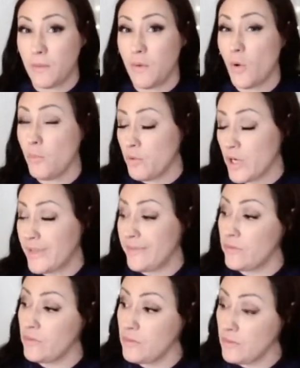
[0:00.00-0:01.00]
Ombre is
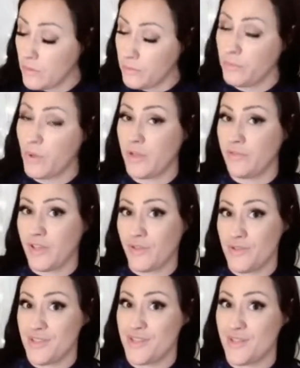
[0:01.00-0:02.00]
not my
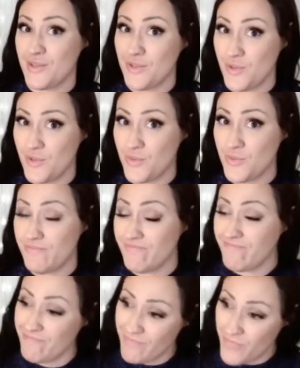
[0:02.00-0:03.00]
favourite thing to do,
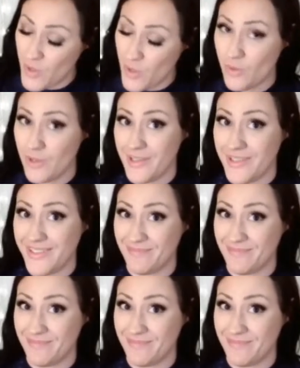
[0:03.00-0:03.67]
no lie.